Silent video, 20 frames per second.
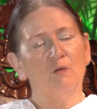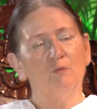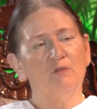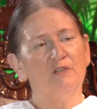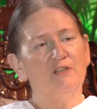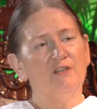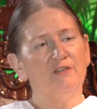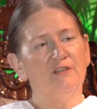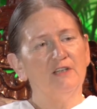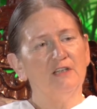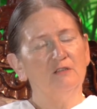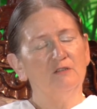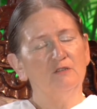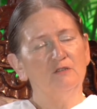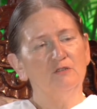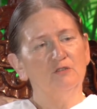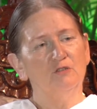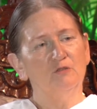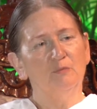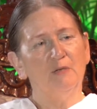Whether they're
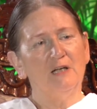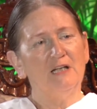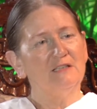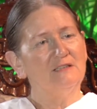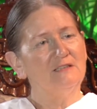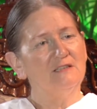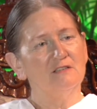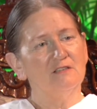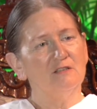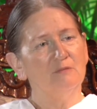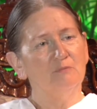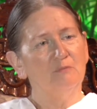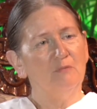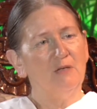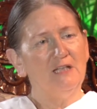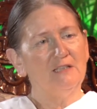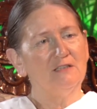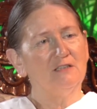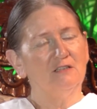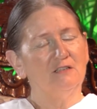good or bad doesn't
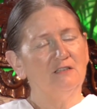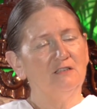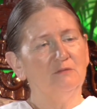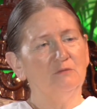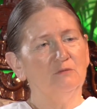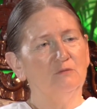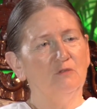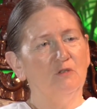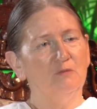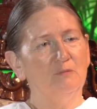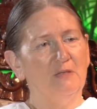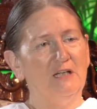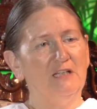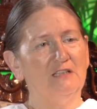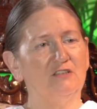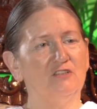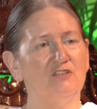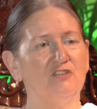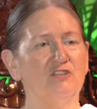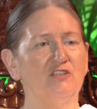matter. What
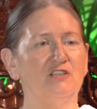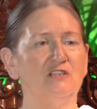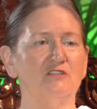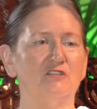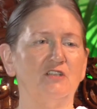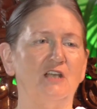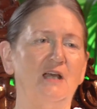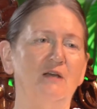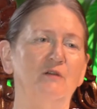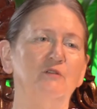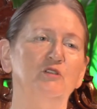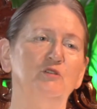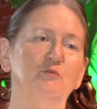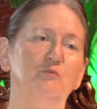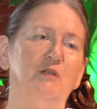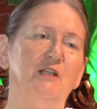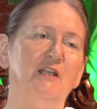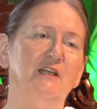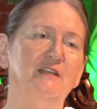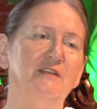matters is how you
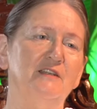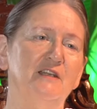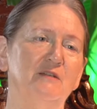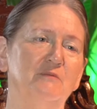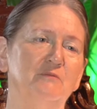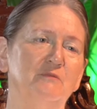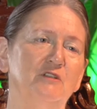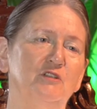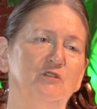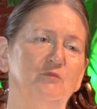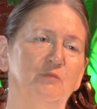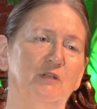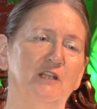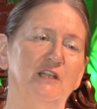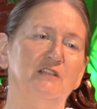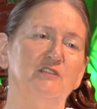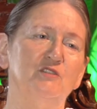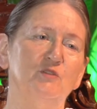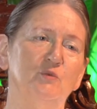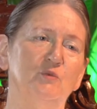play them. You
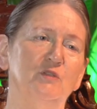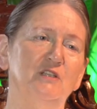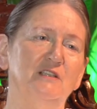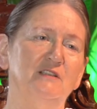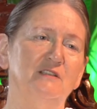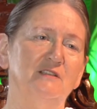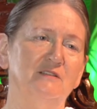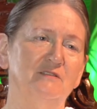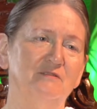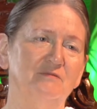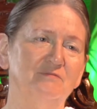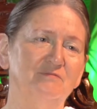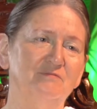play to win.